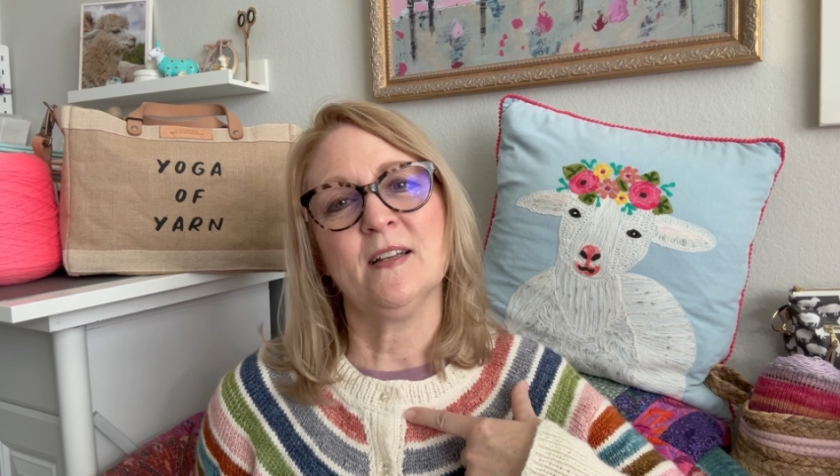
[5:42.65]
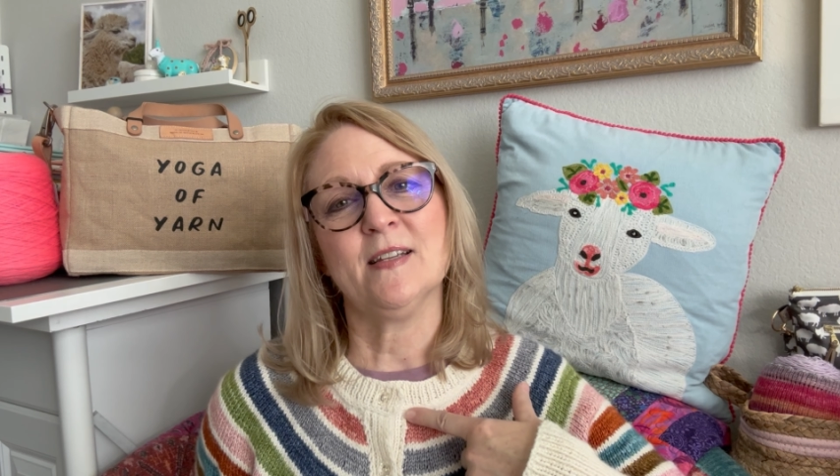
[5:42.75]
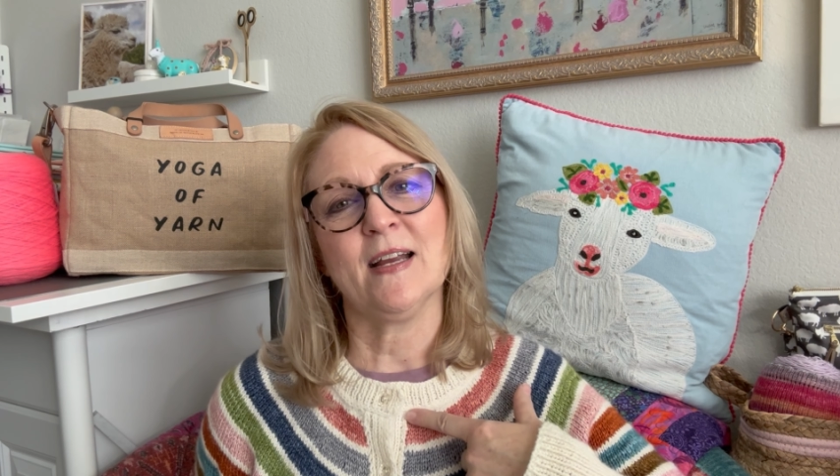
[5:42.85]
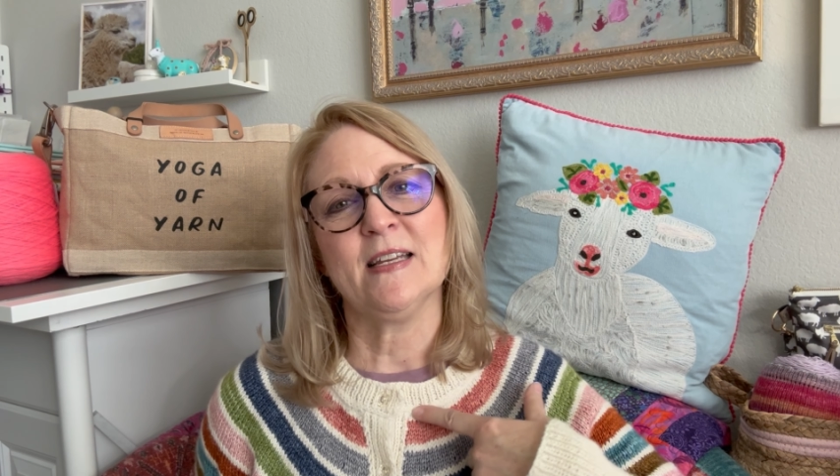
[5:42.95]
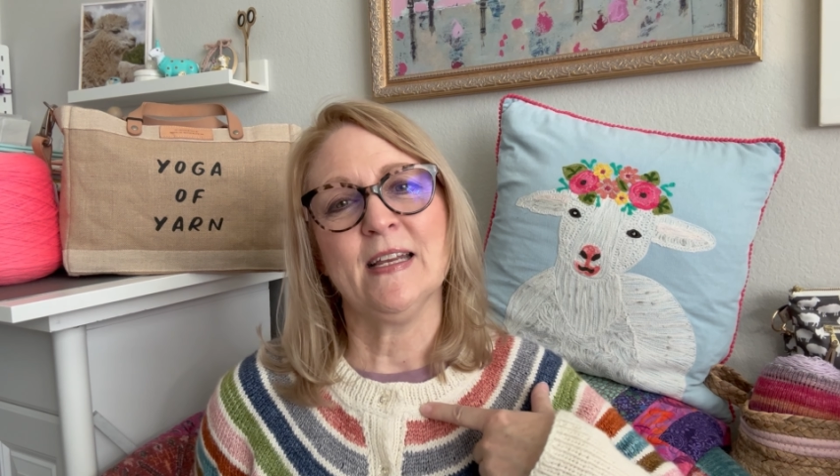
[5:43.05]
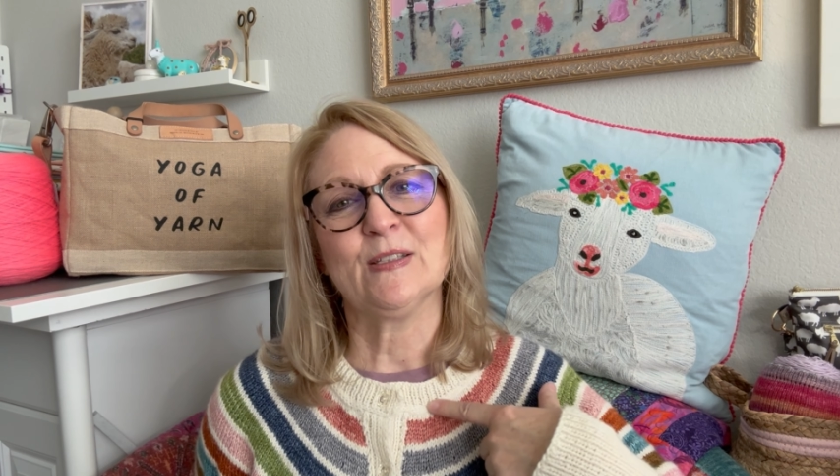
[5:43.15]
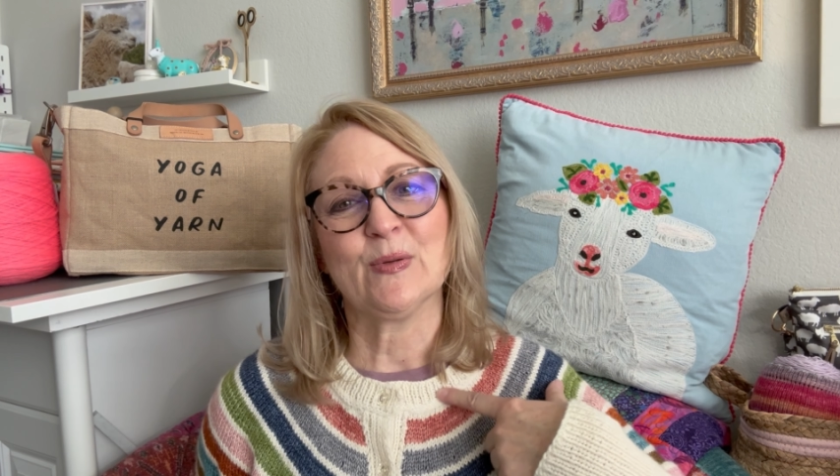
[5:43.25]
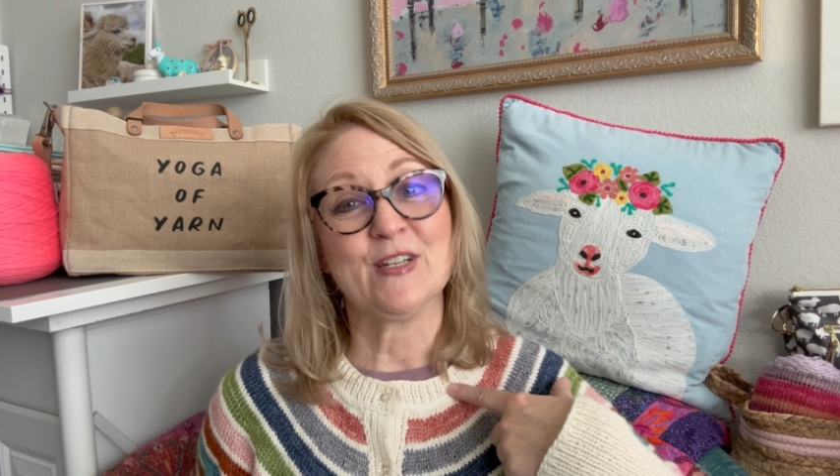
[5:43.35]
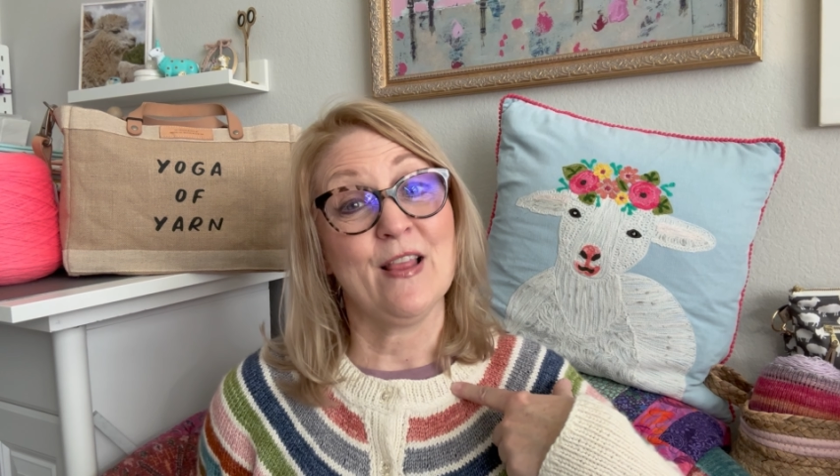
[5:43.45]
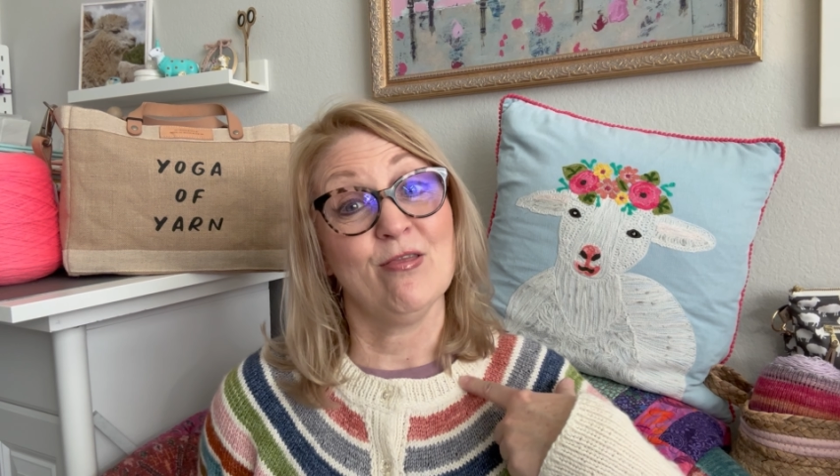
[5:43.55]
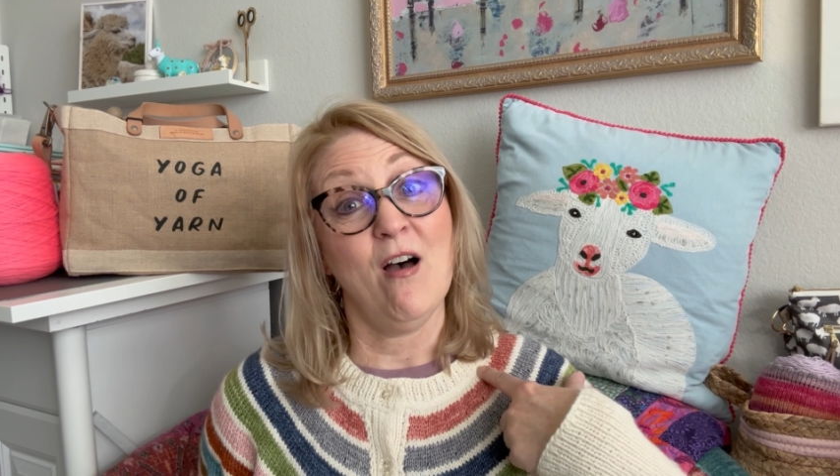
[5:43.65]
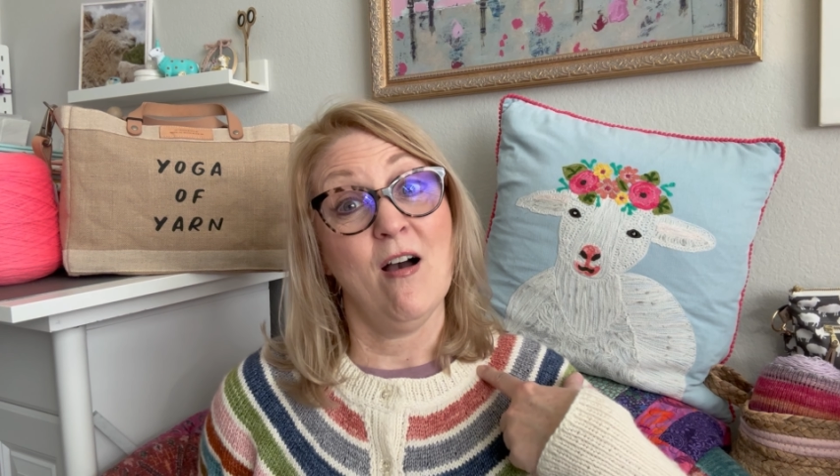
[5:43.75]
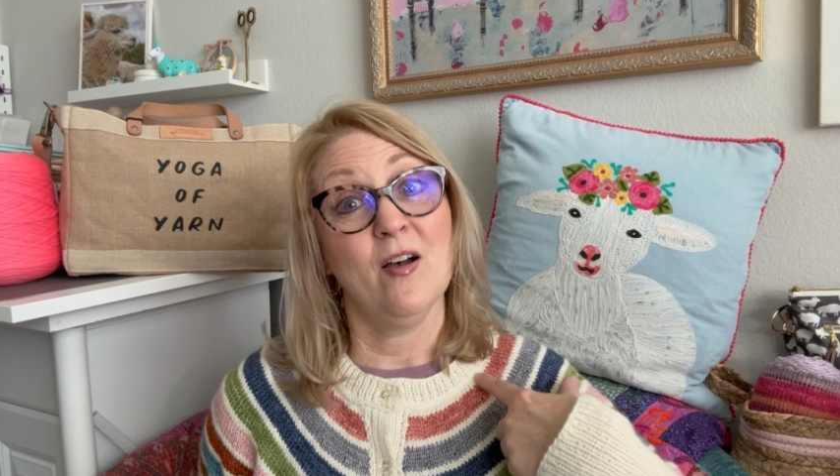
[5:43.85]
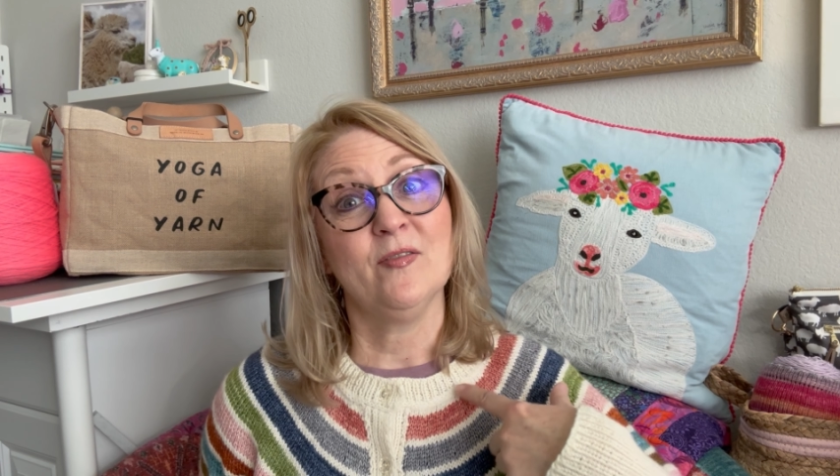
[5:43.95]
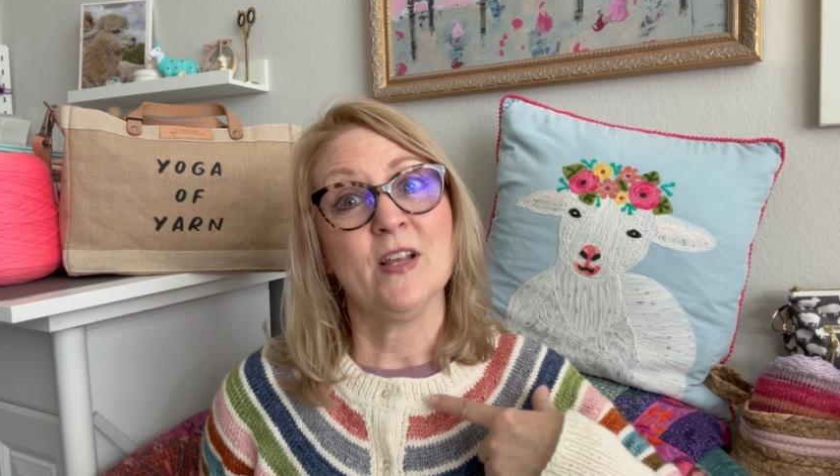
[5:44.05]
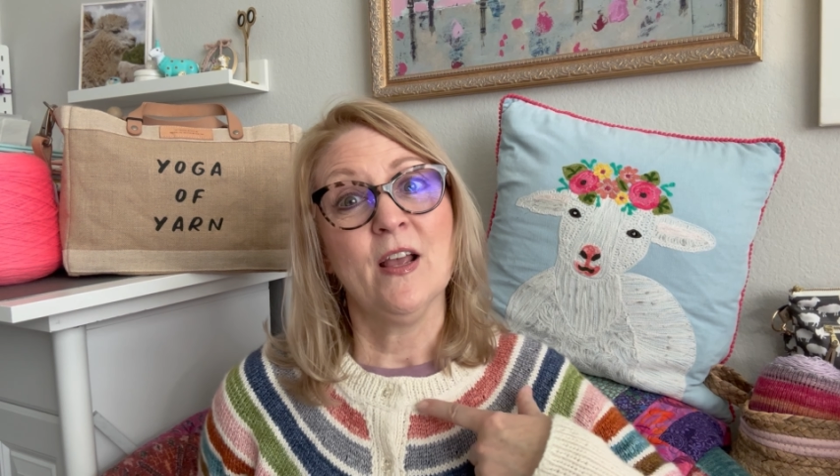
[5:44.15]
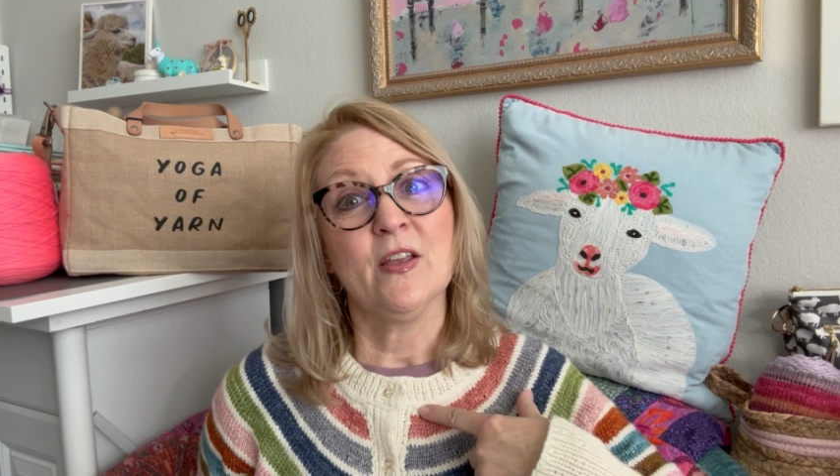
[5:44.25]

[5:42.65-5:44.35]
techniques, which I loved.